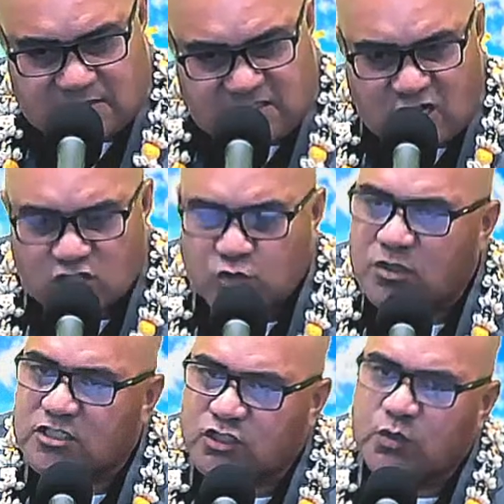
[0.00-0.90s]

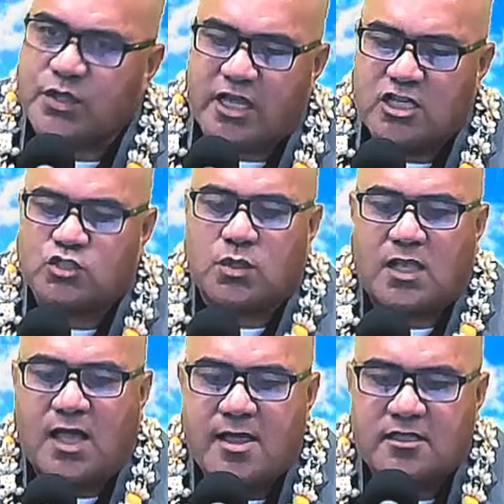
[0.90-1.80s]
Joshua told the
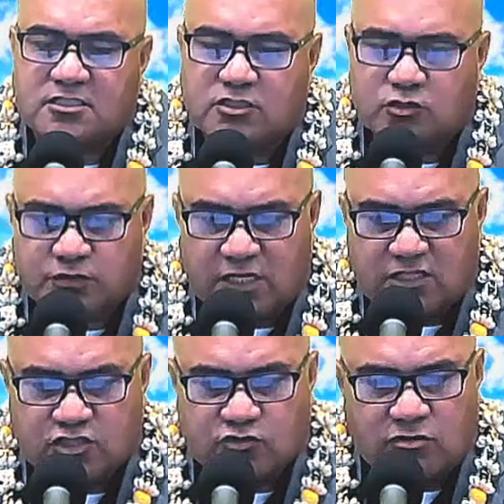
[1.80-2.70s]
Israelites to
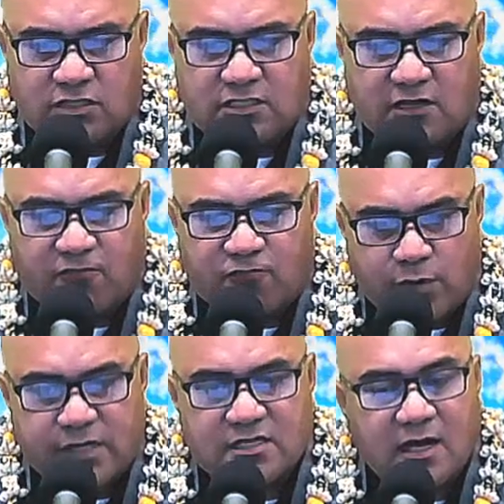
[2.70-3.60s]
destroy their
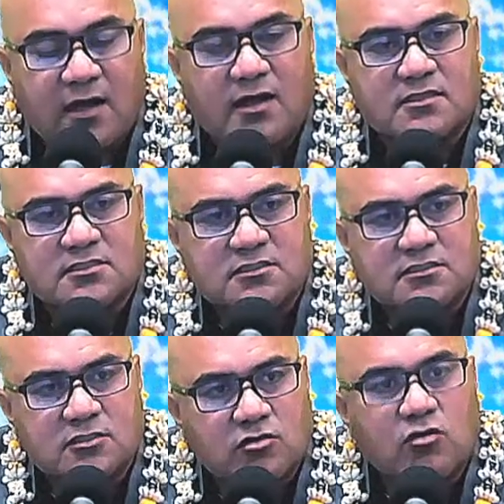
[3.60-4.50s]
foreign
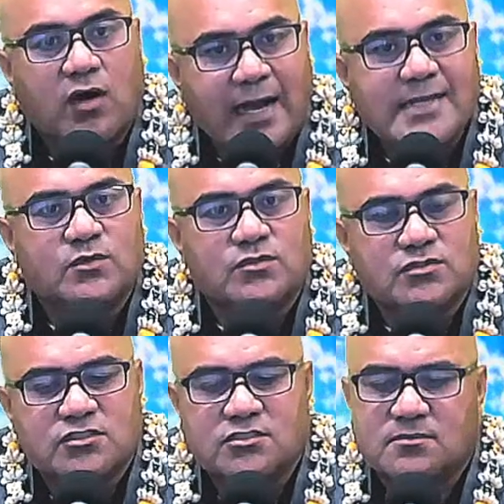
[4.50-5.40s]
gods or
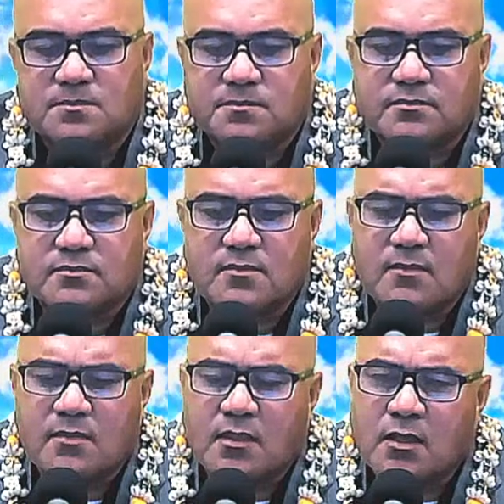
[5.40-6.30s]
idols.
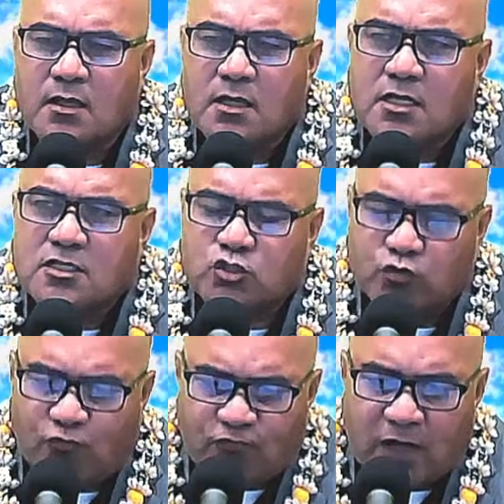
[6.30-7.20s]

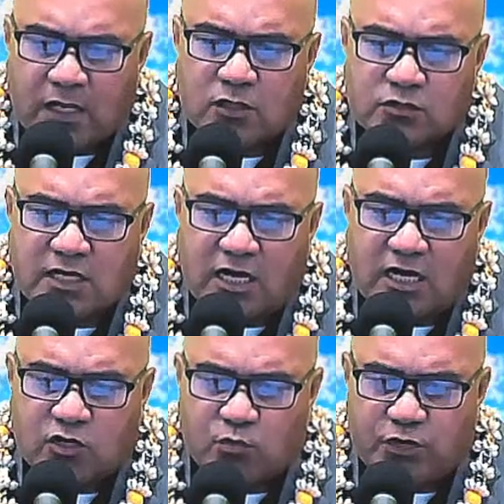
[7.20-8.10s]
To follow
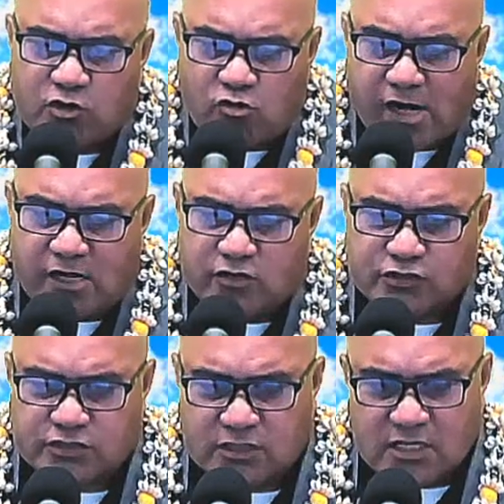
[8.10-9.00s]
God
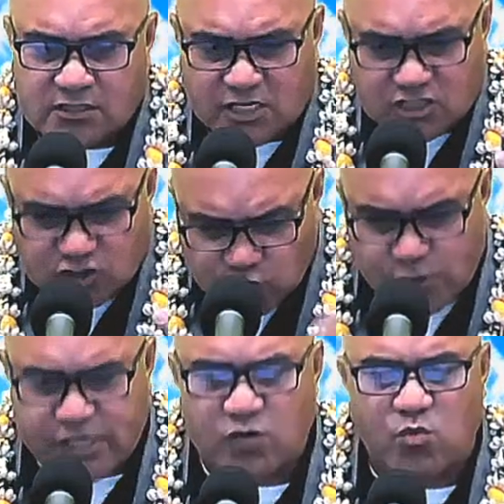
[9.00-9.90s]
requires
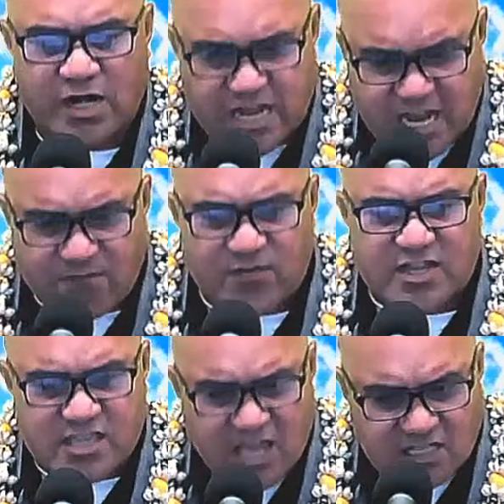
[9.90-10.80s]
destroying
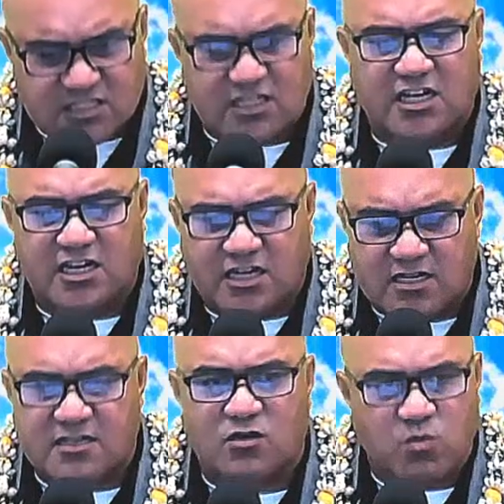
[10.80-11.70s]
whatever gets
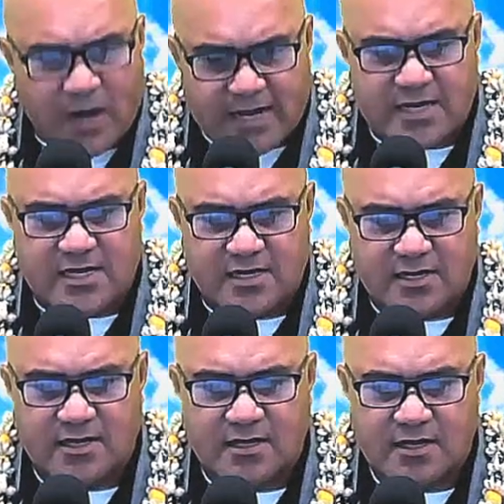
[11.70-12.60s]
in the way
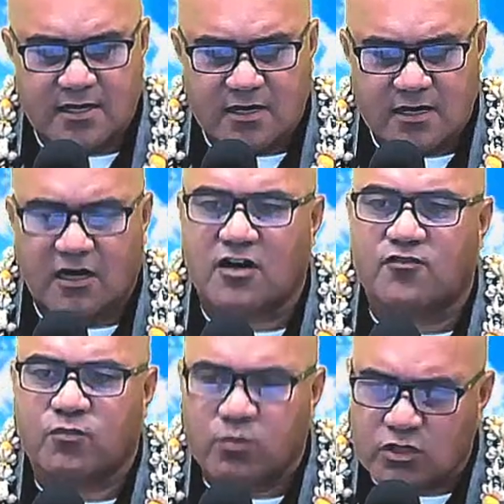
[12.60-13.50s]

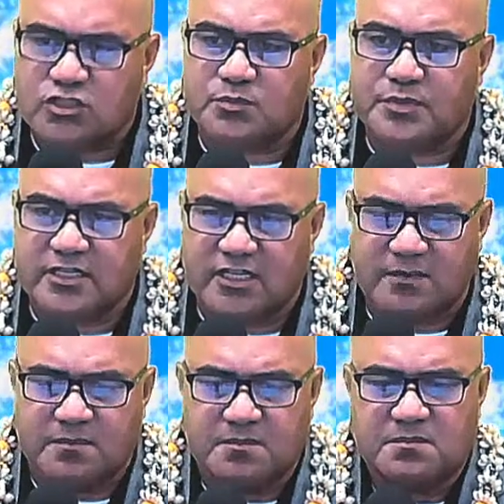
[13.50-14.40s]
of worshiping him.